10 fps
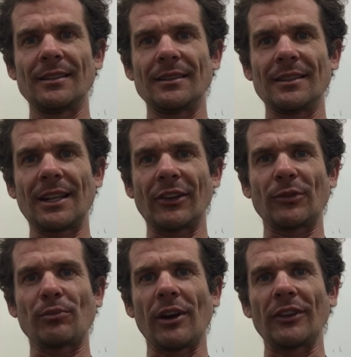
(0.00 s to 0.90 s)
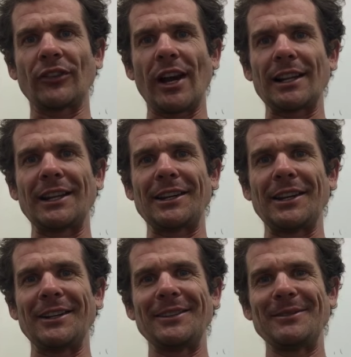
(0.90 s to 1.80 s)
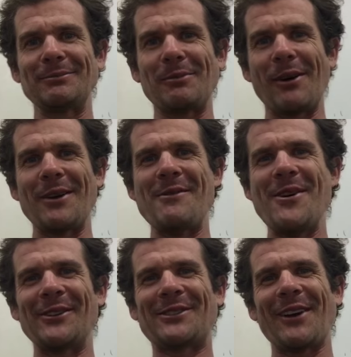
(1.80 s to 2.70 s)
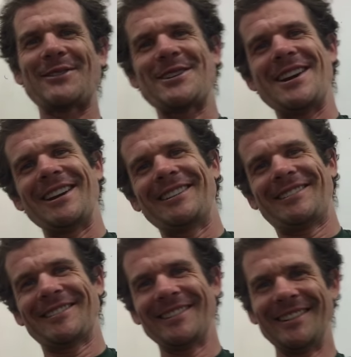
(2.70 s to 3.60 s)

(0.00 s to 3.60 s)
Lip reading: Get a Sprite cycling kit. Promote more soft drinks.